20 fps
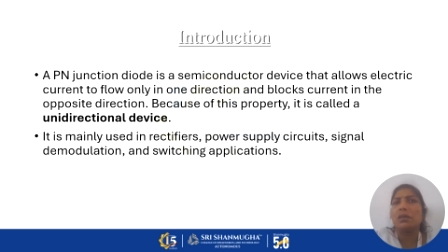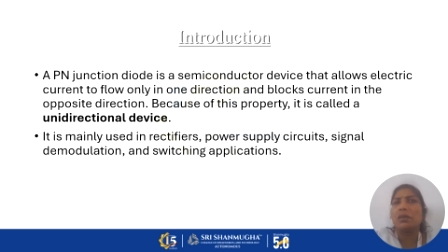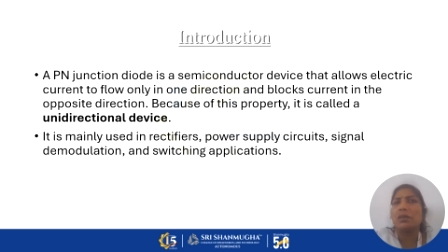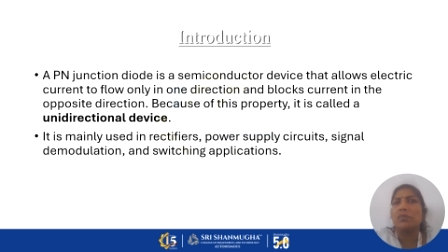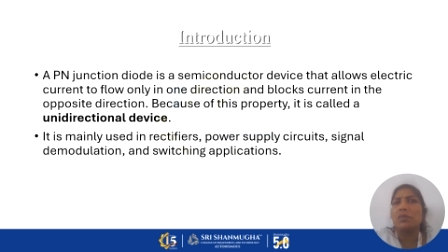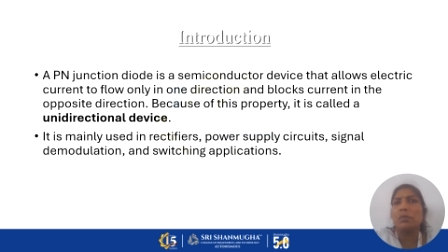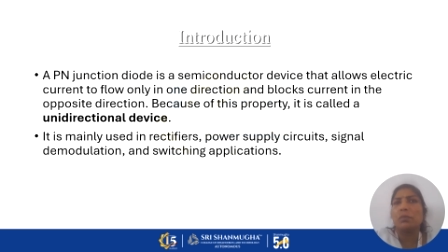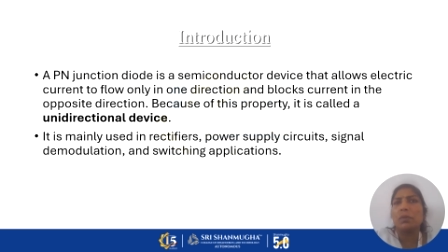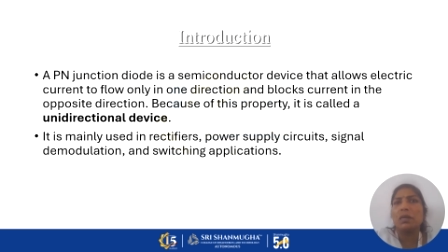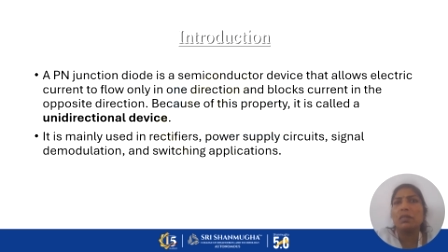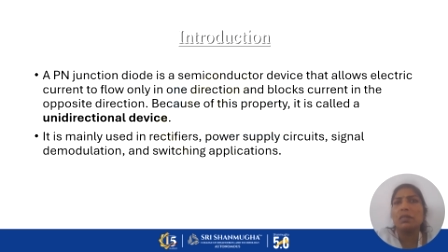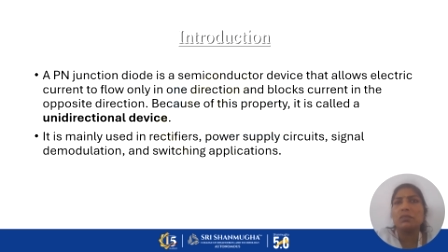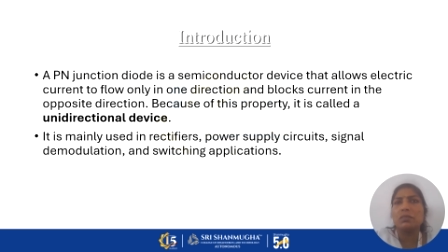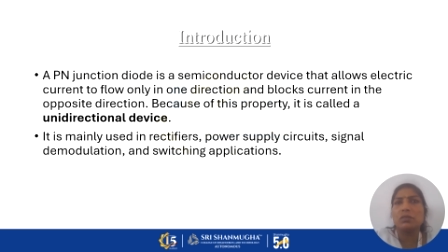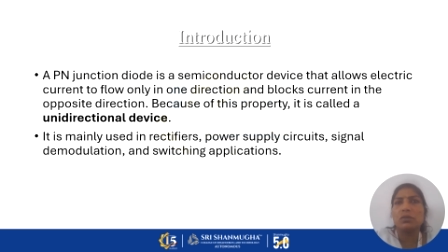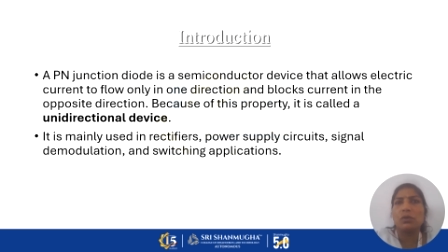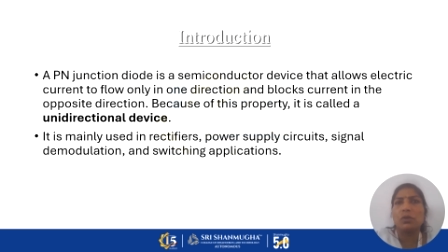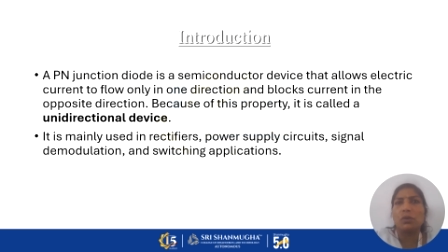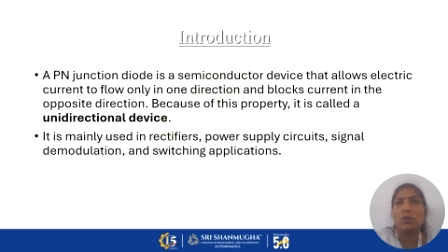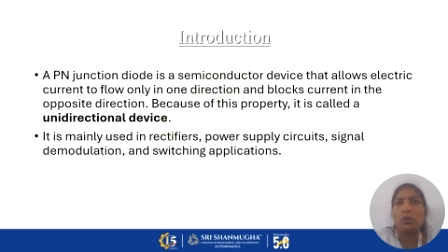we must
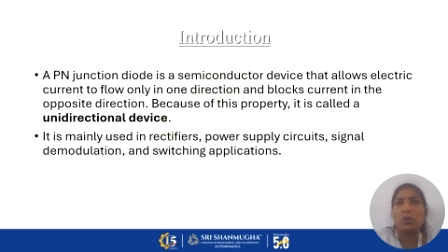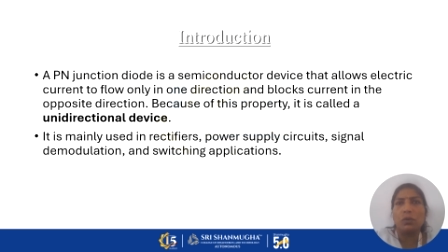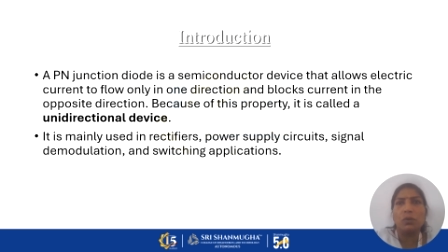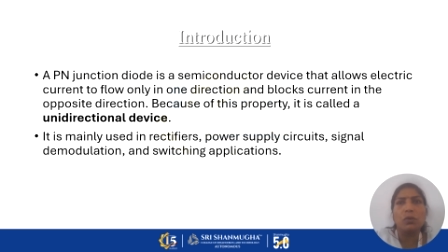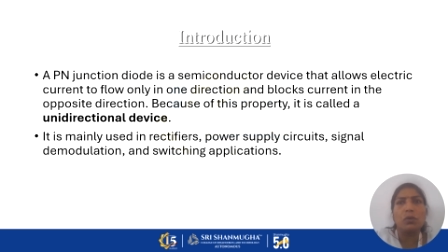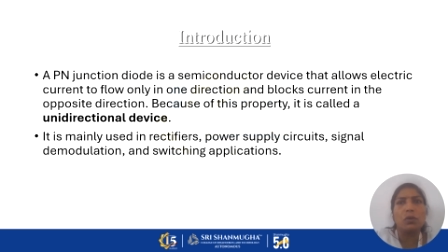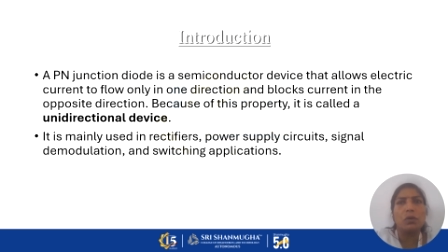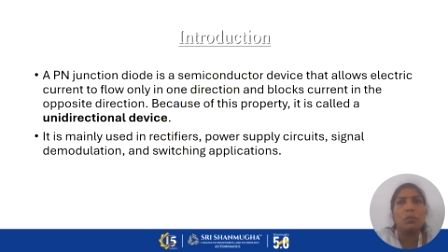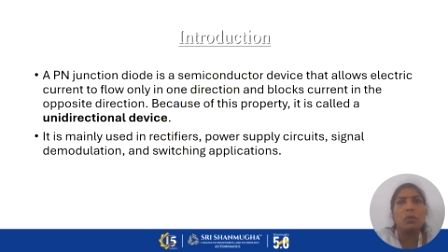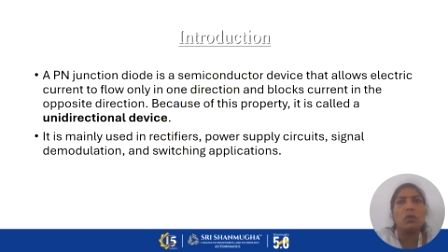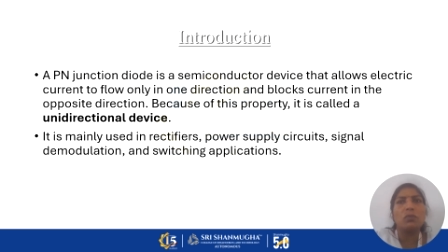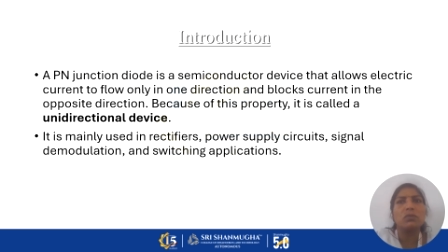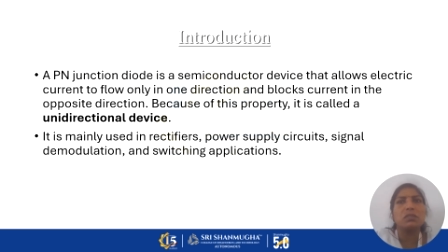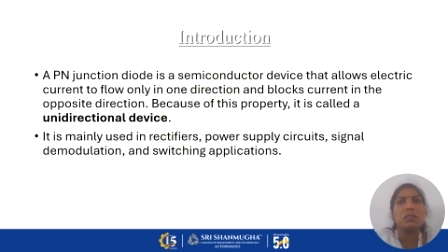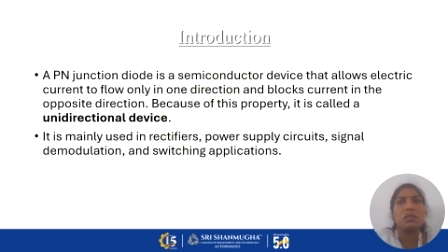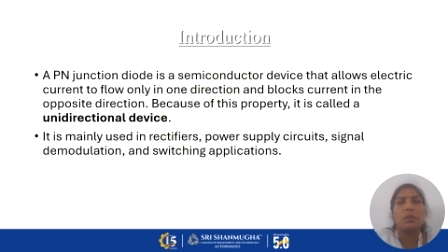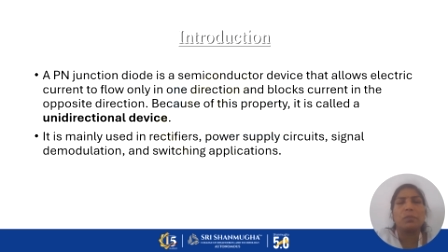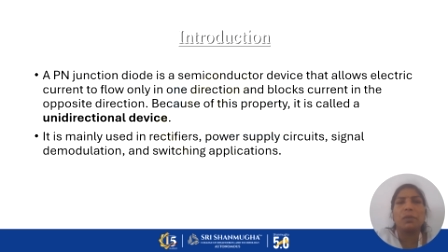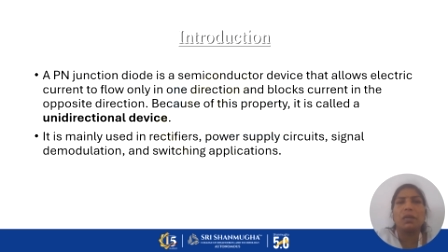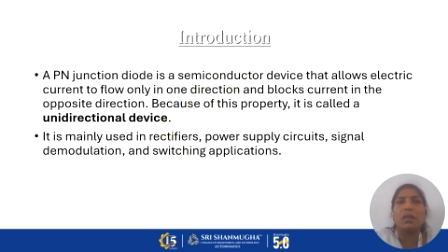know about
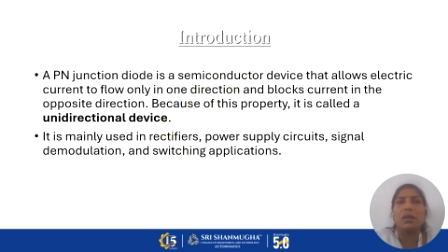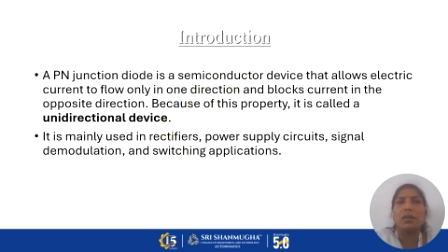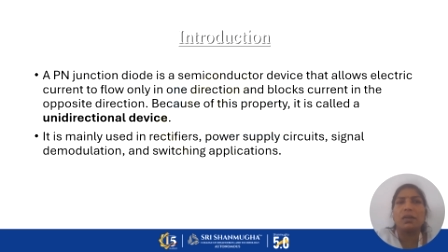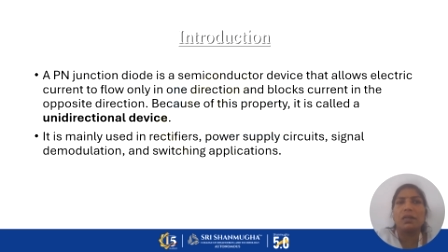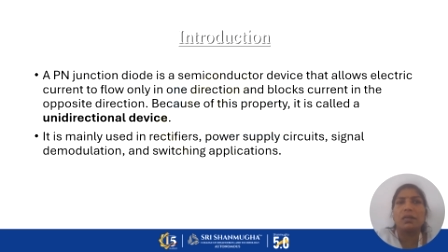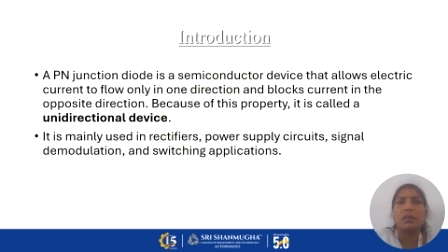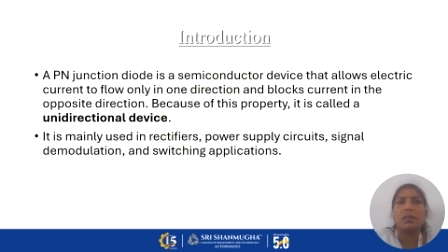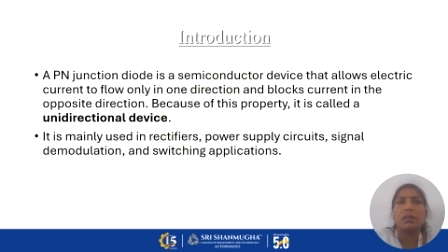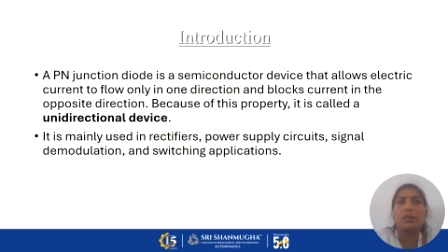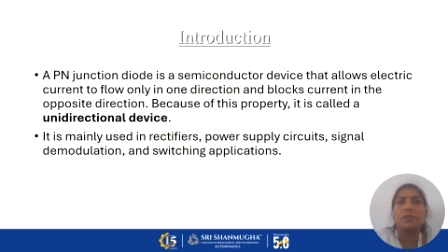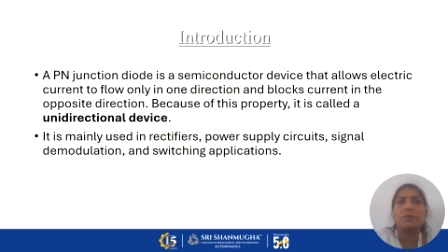semiconductor.